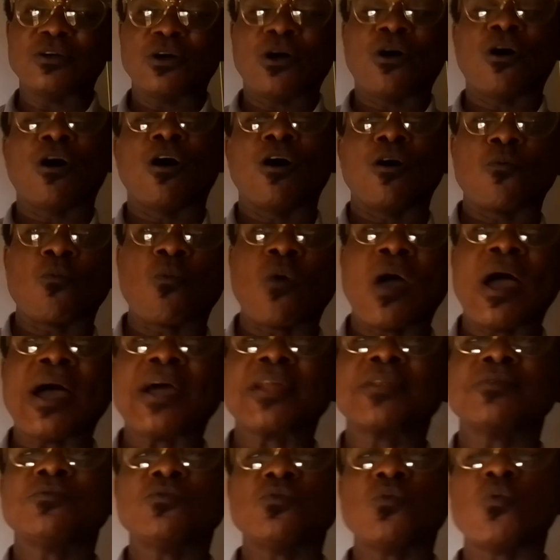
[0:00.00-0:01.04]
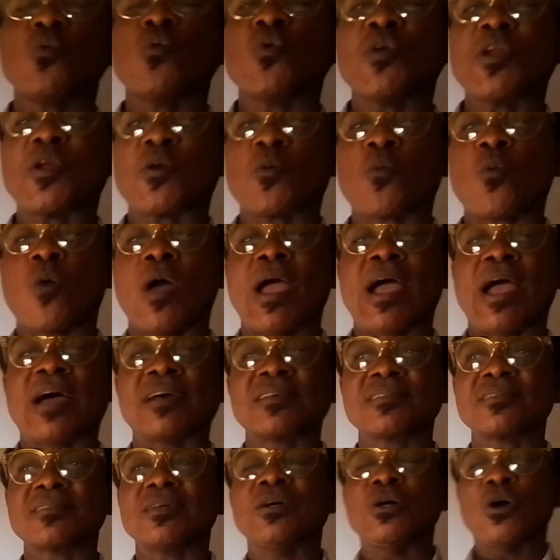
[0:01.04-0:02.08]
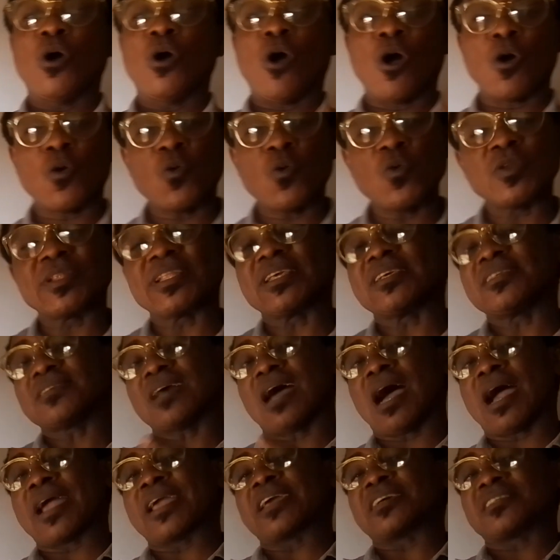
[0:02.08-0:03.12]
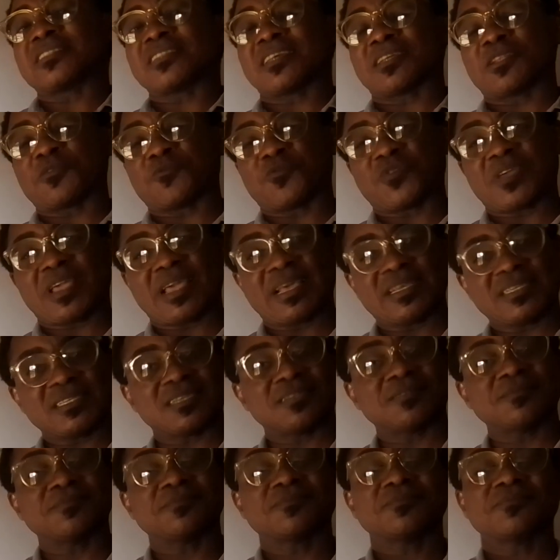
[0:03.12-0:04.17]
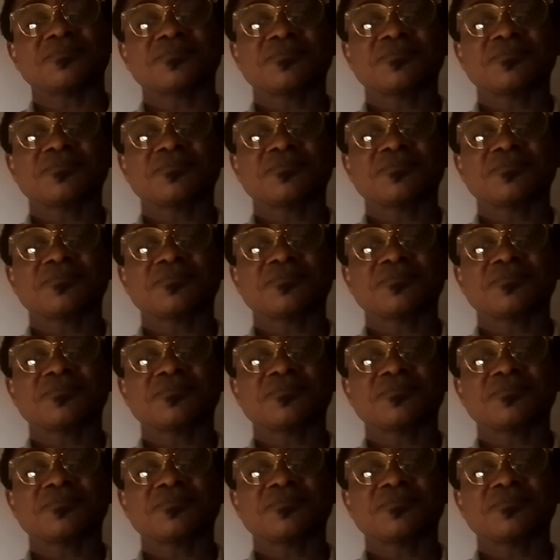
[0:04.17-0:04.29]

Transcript: or one who requires or who needs IELTS certification